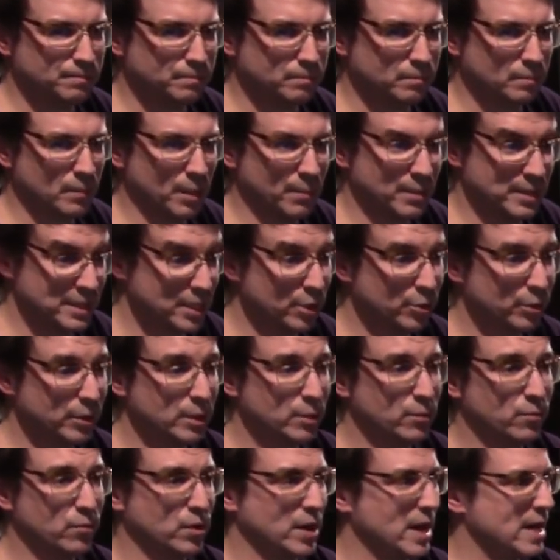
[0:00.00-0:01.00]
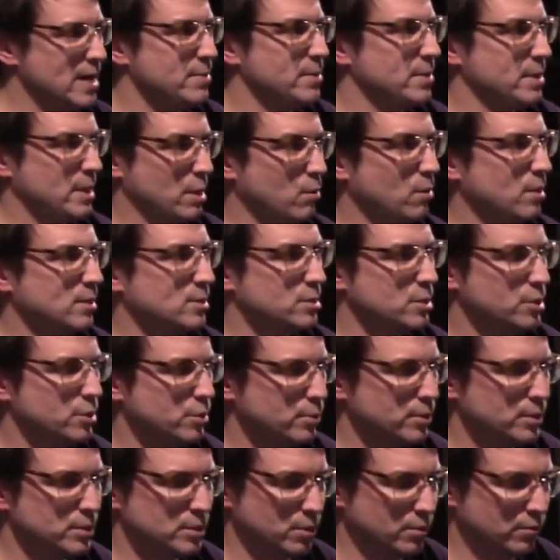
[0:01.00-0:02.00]
material for anybody that wants to do
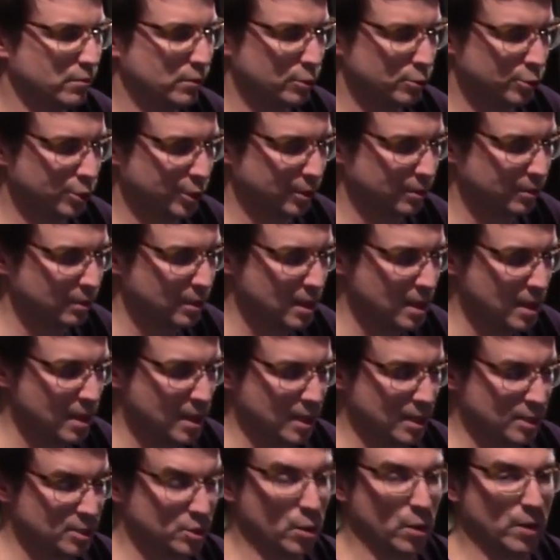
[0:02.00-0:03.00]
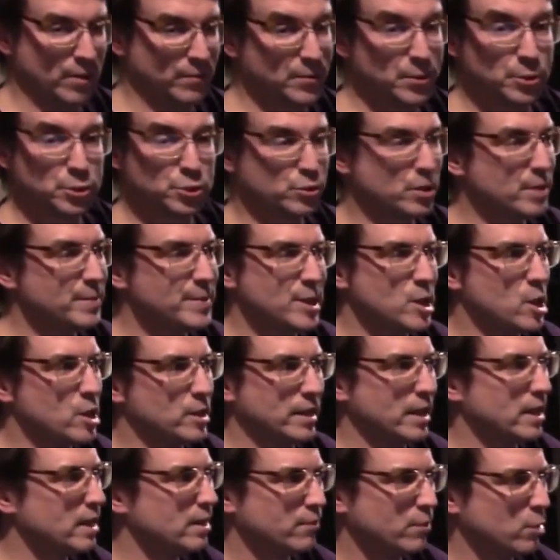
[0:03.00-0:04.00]
this in the future. So if you're streaming
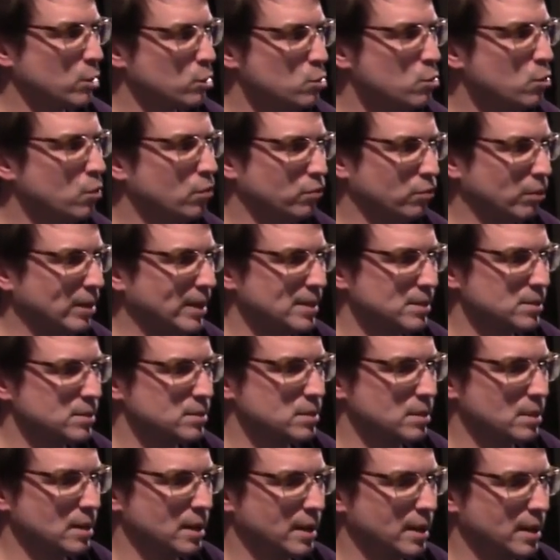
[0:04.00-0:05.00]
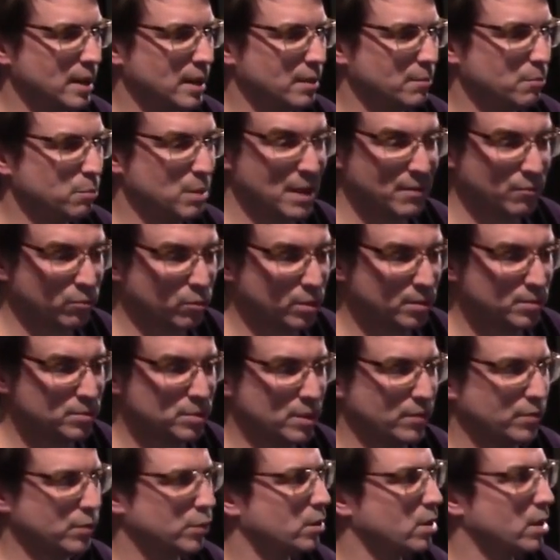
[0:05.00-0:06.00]
on any of our cool friends' platforms,
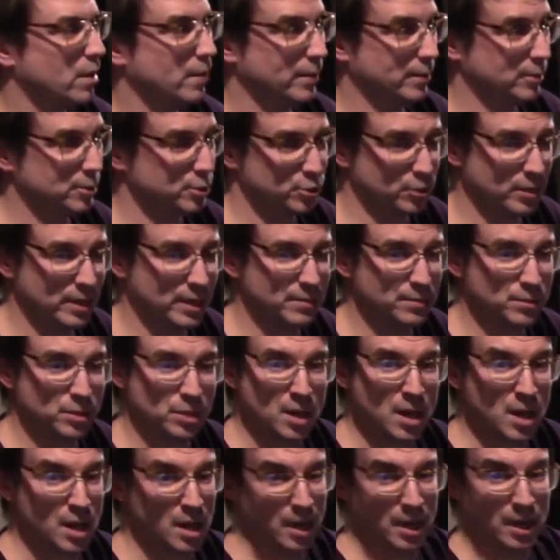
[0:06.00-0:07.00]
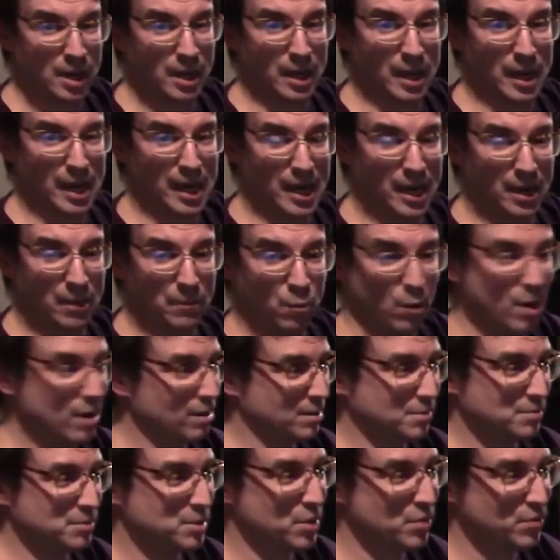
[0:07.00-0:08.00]
if you're on their streams,
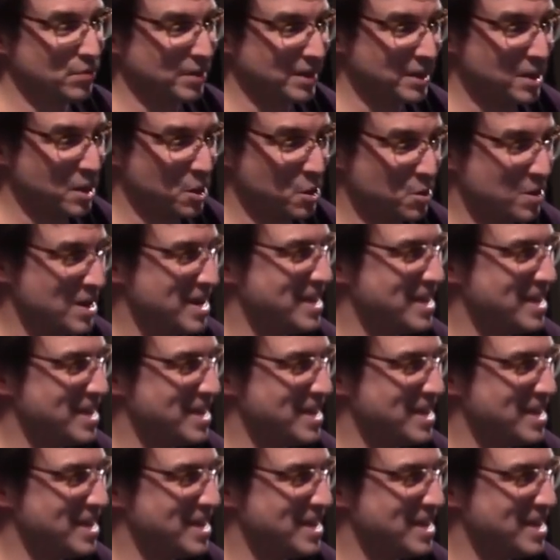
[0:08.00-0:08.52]
welcome to the video.